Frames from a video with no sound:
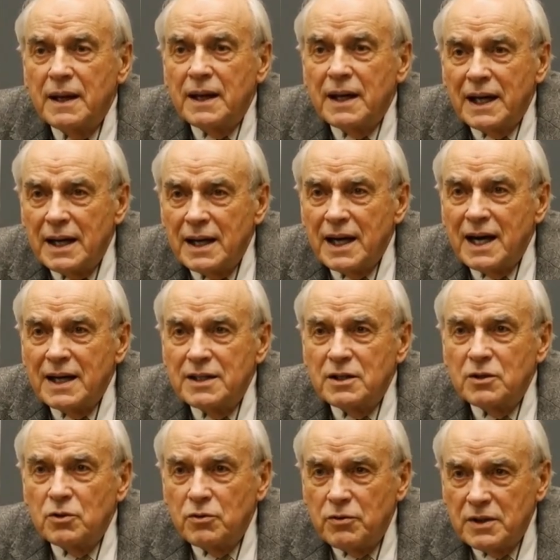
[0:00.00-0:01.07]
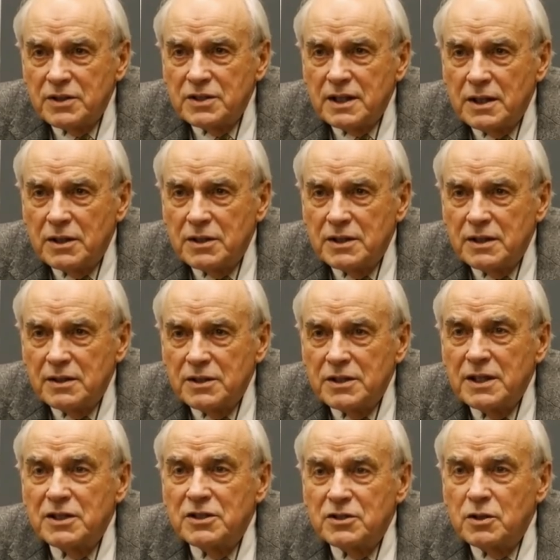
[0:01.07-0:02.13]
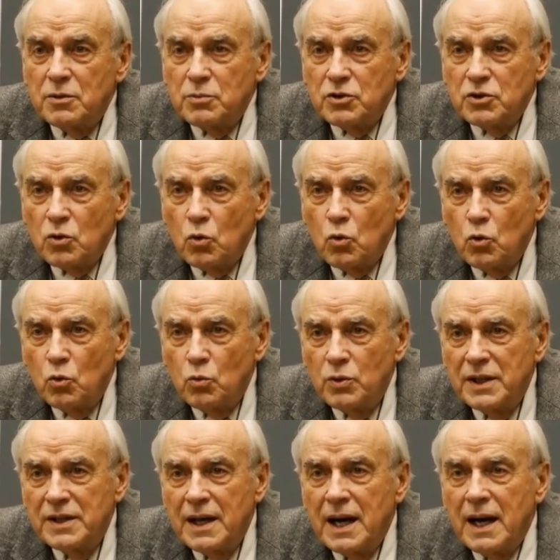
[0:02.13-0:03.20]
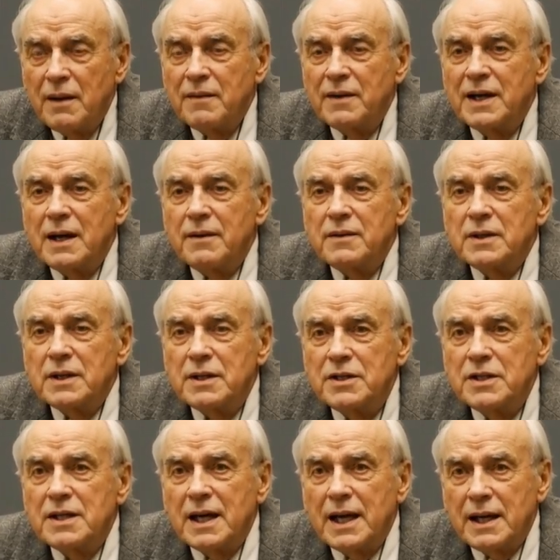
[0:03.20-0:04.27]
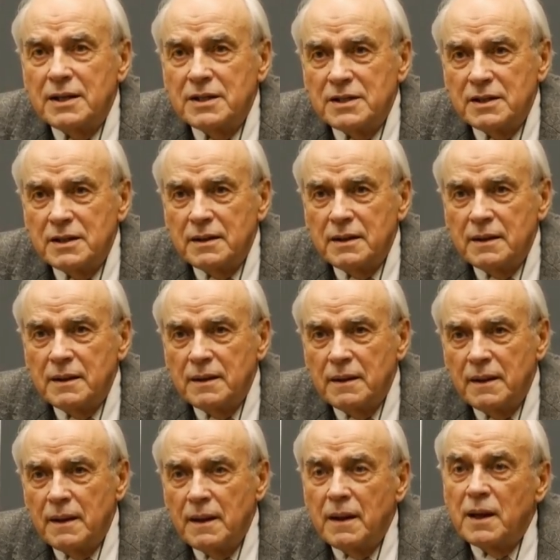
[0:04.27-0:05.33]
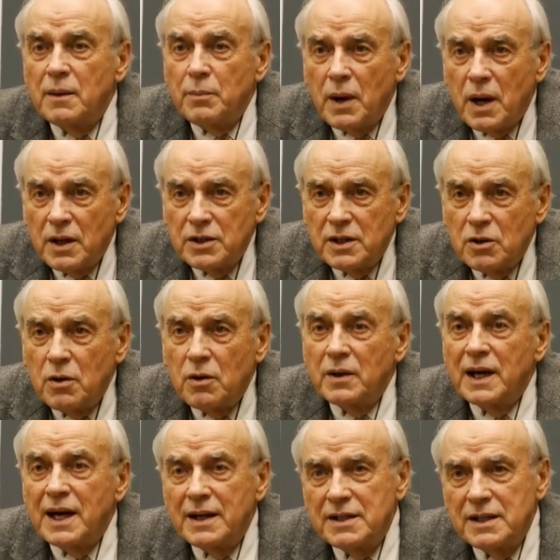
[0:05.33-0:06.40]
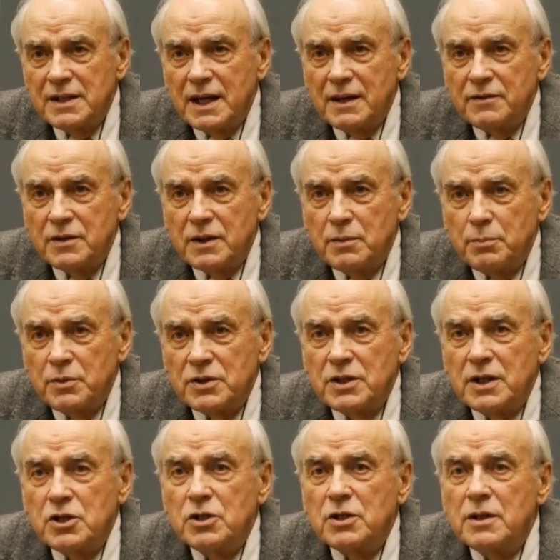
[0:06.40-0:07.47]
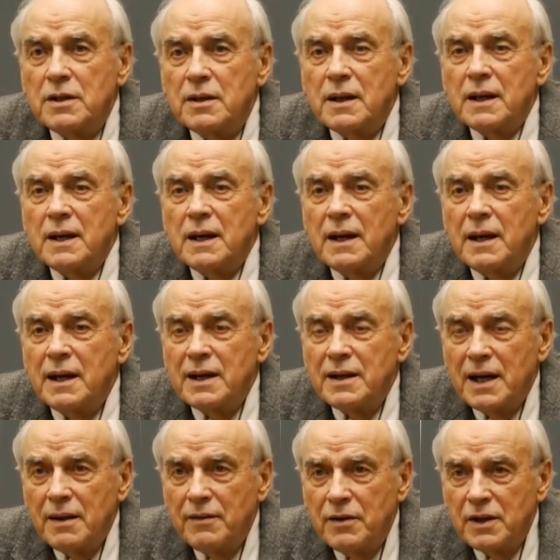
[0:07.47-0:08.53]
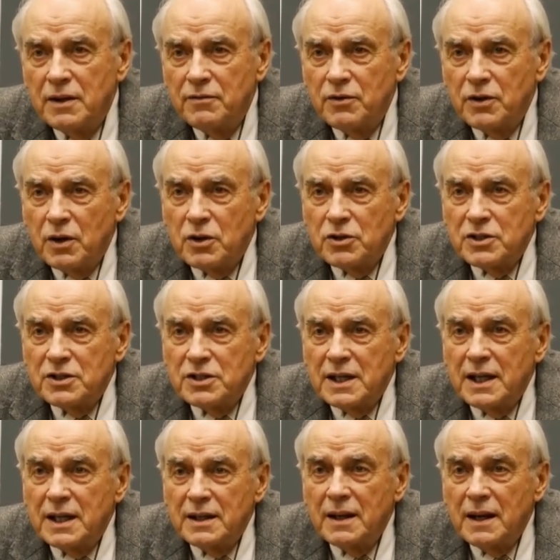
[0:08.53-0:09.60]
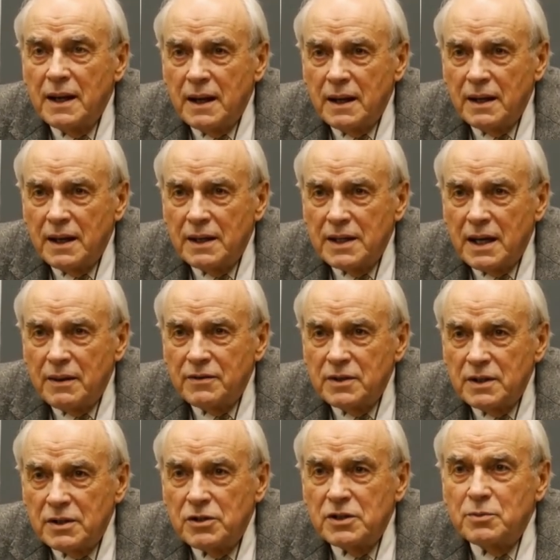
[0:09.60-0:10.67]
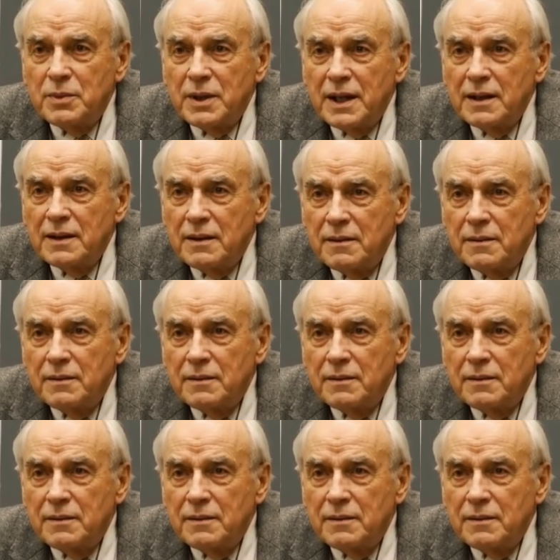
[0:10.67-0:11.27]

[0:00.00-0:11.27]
In classical physics, systems always have definite states. A particle has a definite position, a definite velocity, a definite spin.